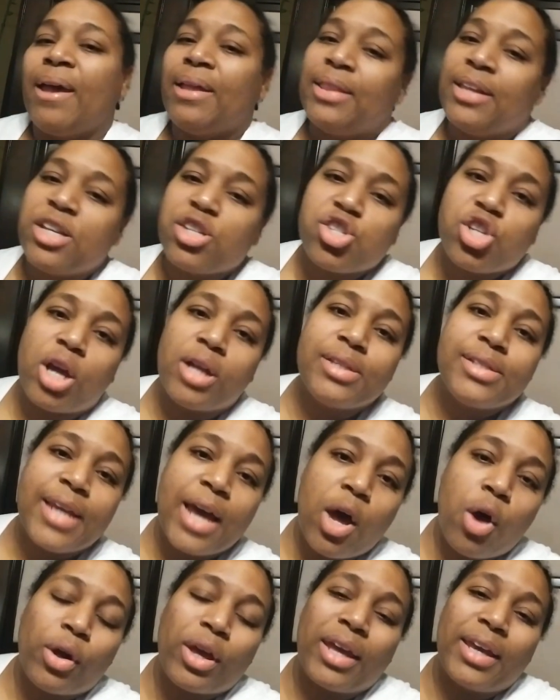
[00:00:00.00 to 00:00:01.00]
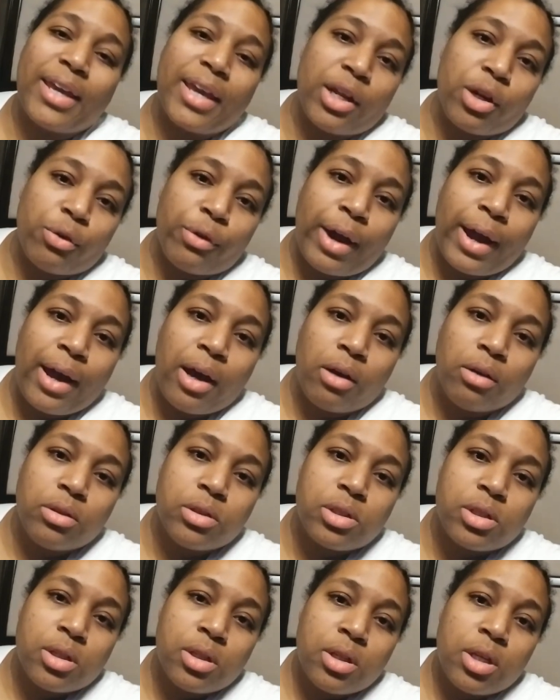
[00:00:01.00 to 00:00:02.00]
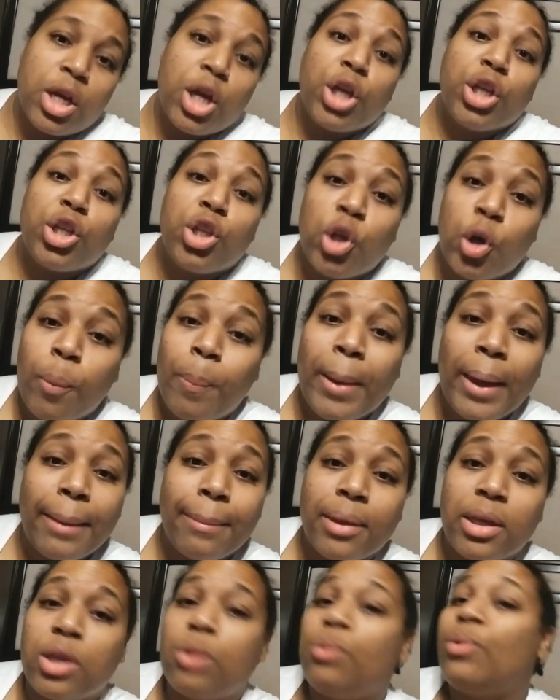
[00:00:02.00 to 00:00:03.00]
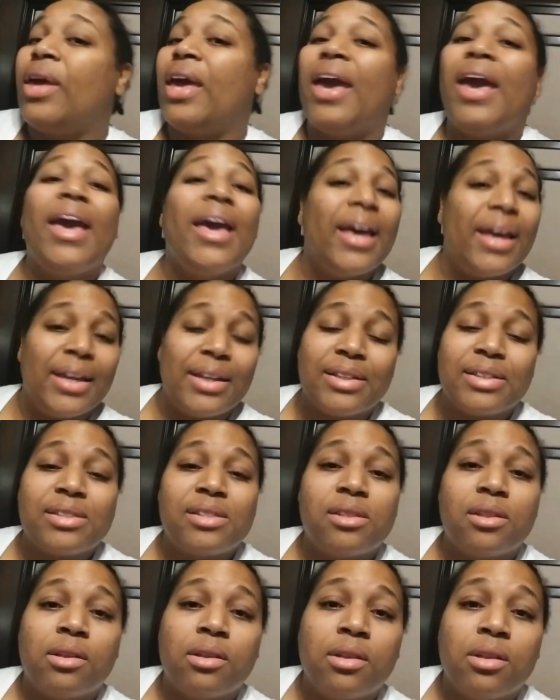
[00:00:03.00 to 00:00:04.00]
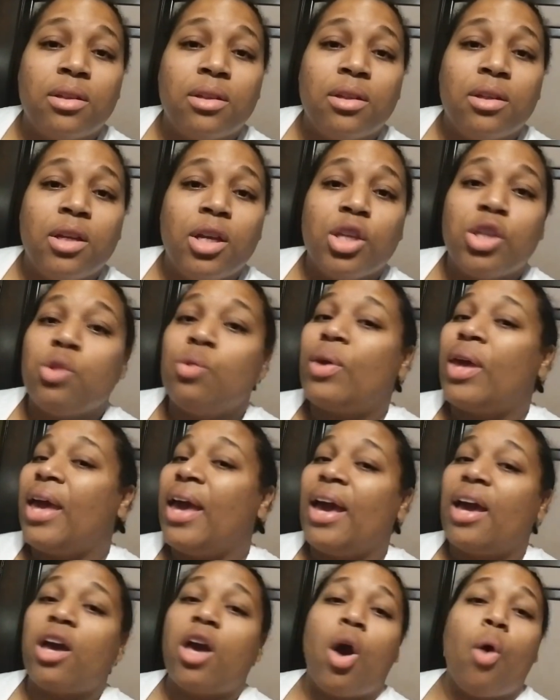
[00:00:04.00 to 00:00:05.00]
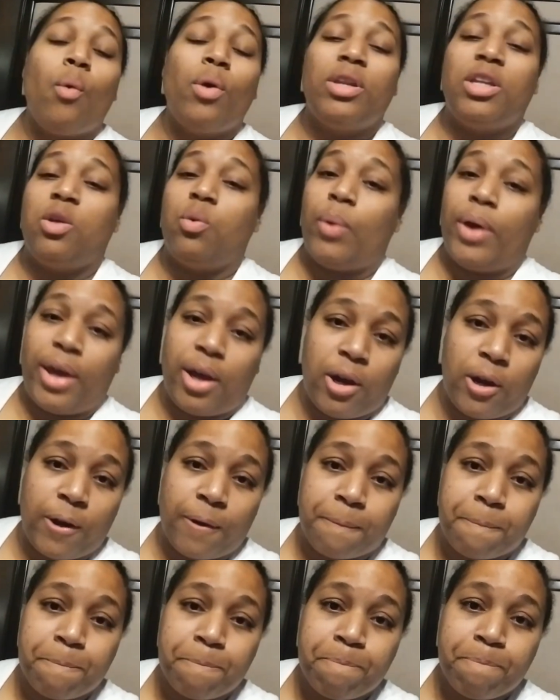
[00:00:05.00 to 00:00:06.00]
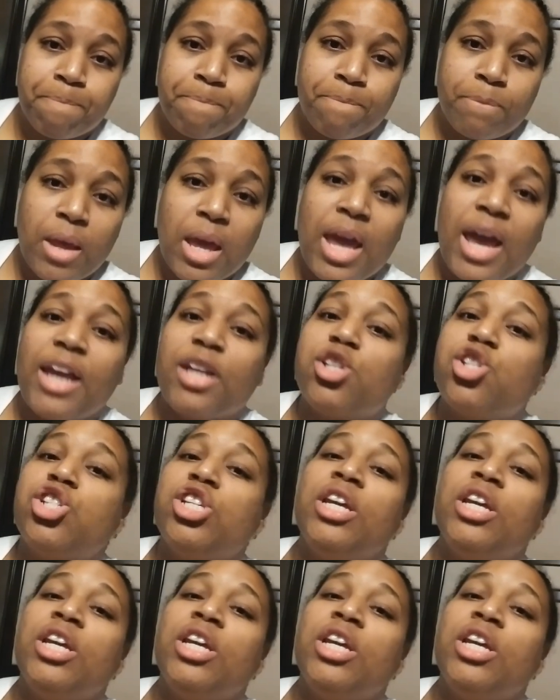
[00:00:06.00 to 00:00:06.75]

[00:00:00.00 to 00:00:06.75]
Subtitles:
at least Chantel can get around. You, baby, you can't. You can't go anywhere. And